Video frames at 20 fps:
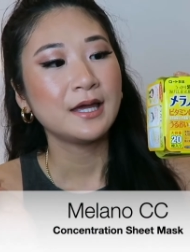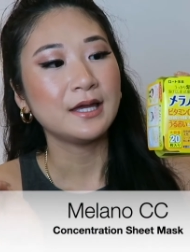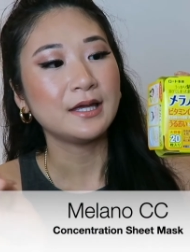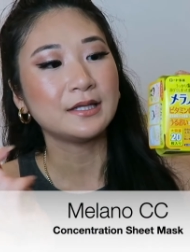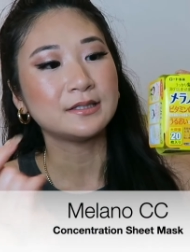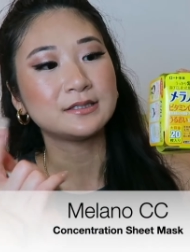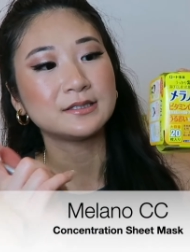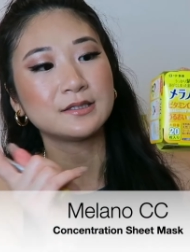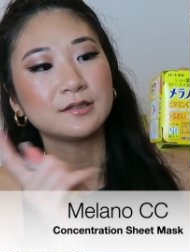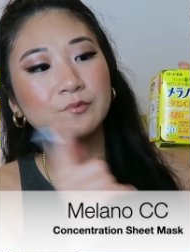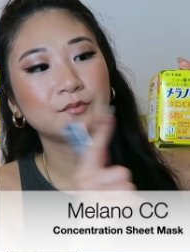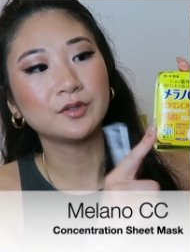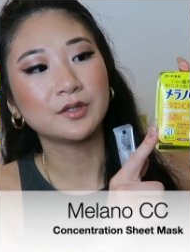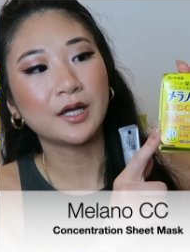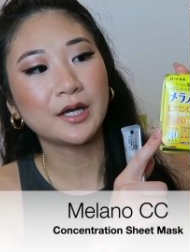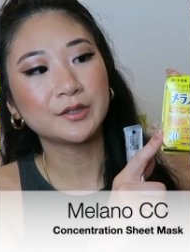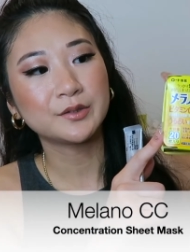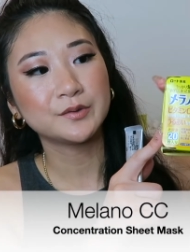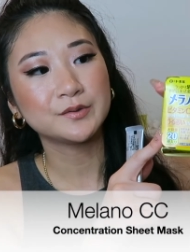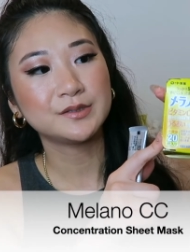It's the
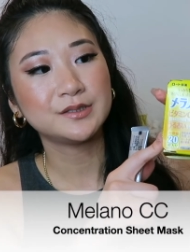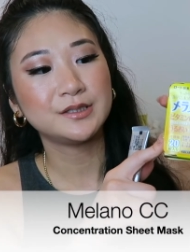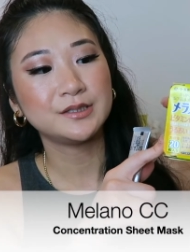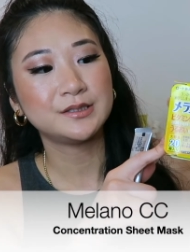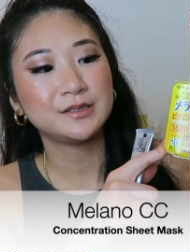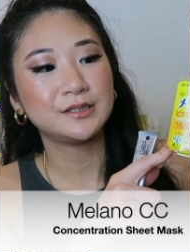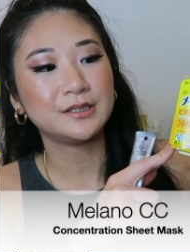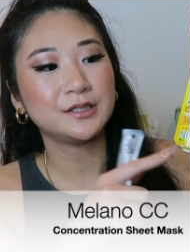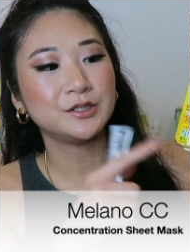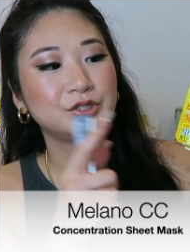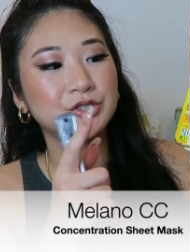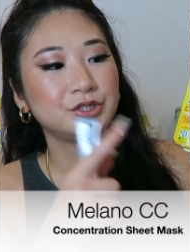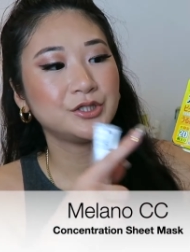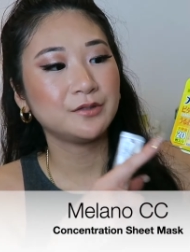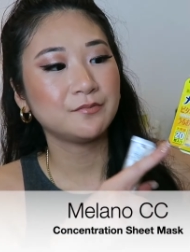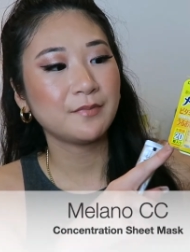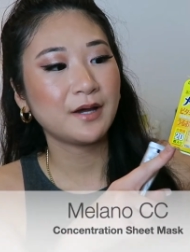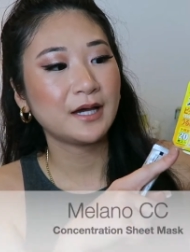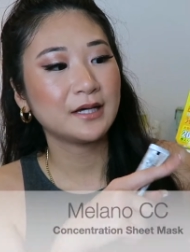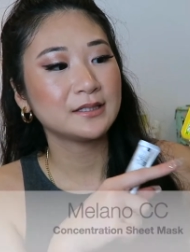Melano CC
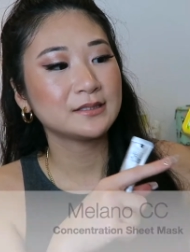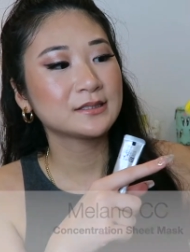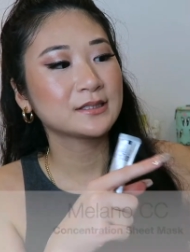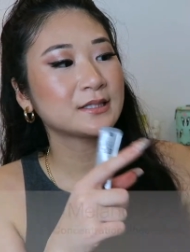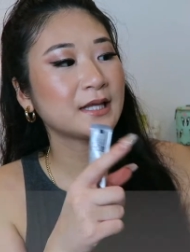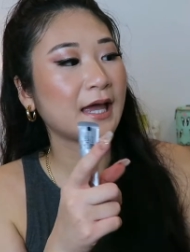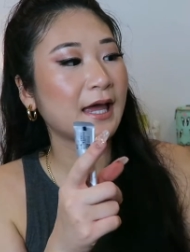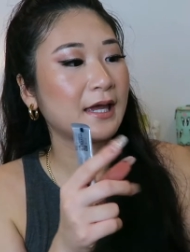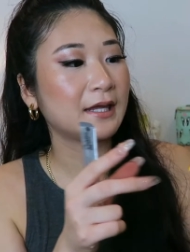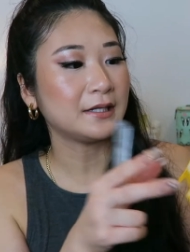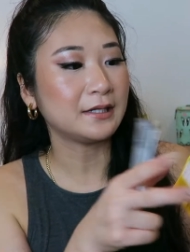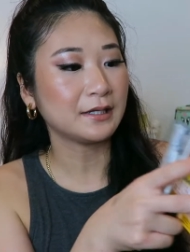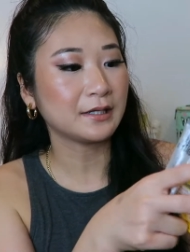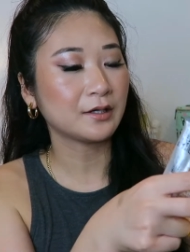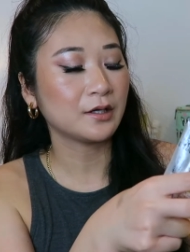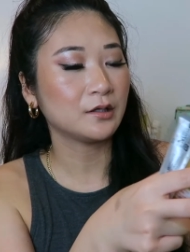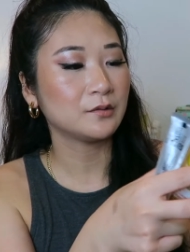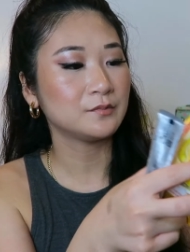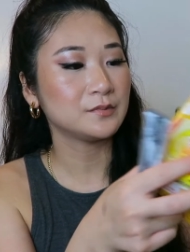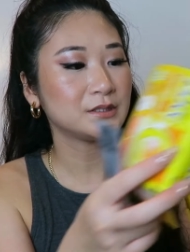sheet mask and
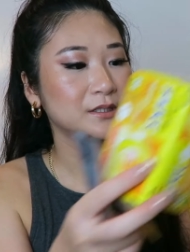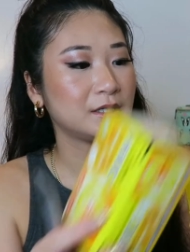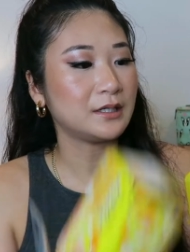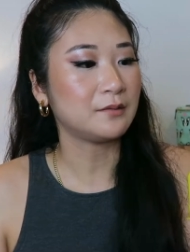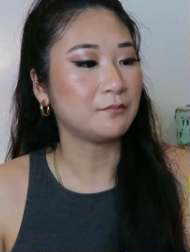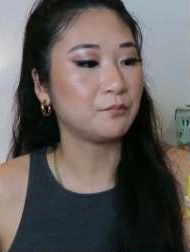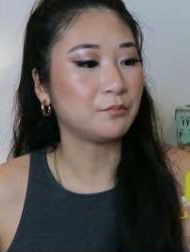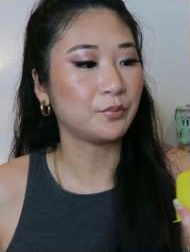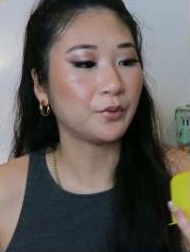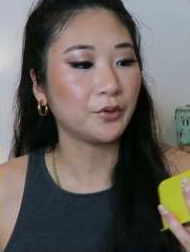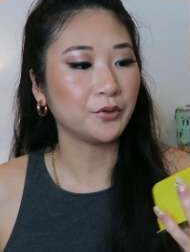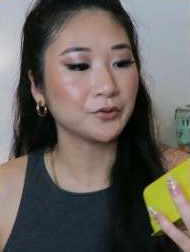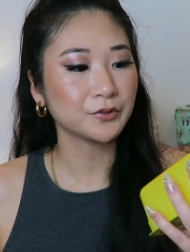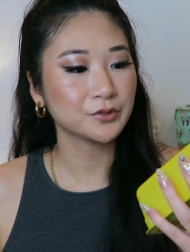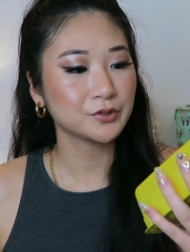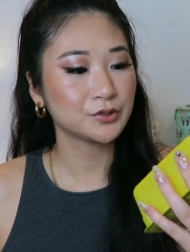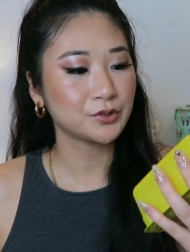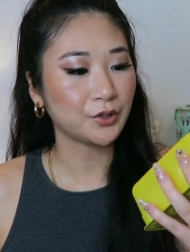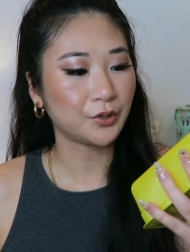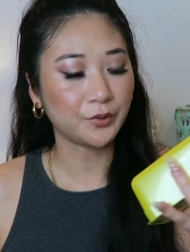it comes in
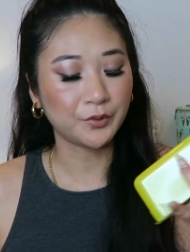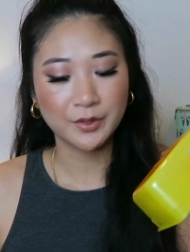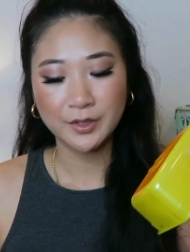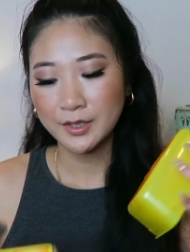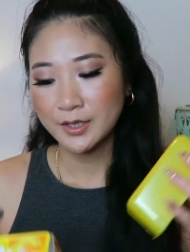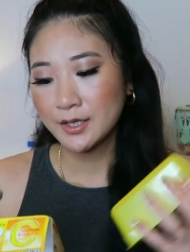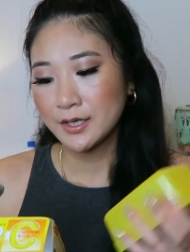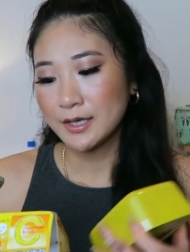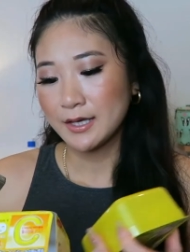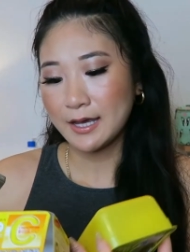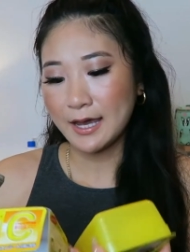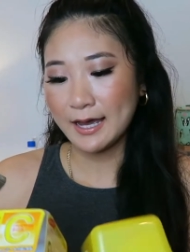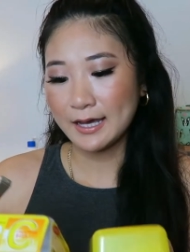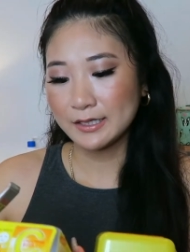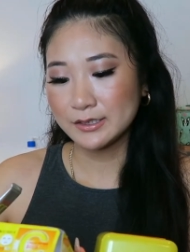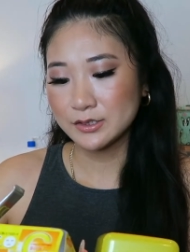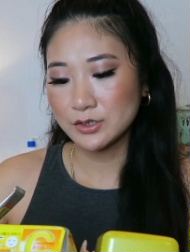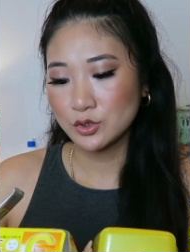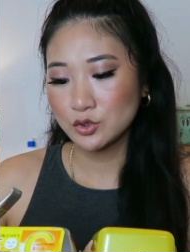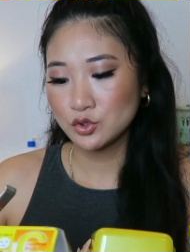bulk. So it
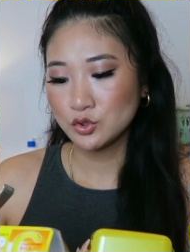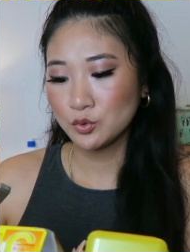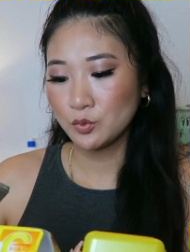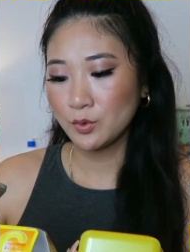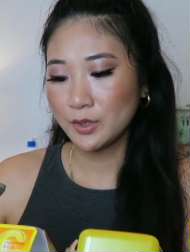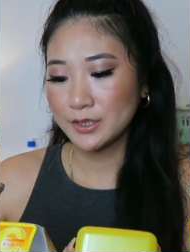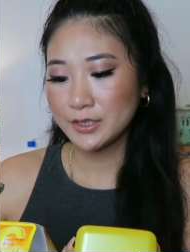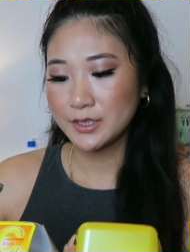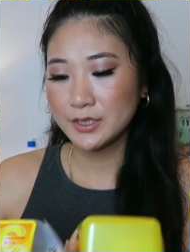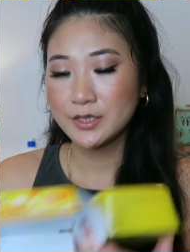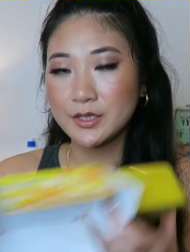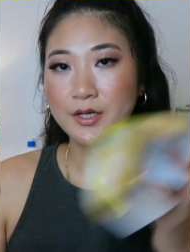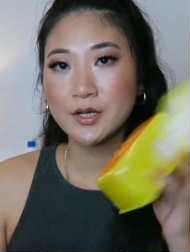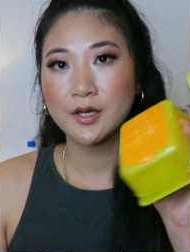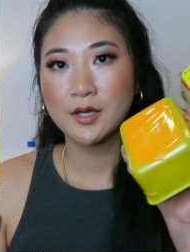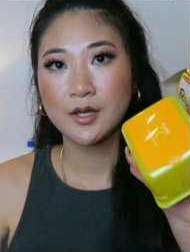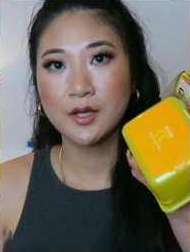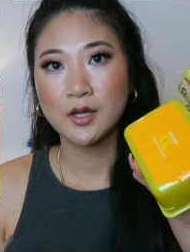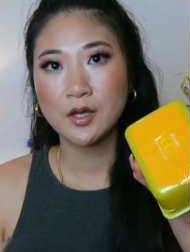has 20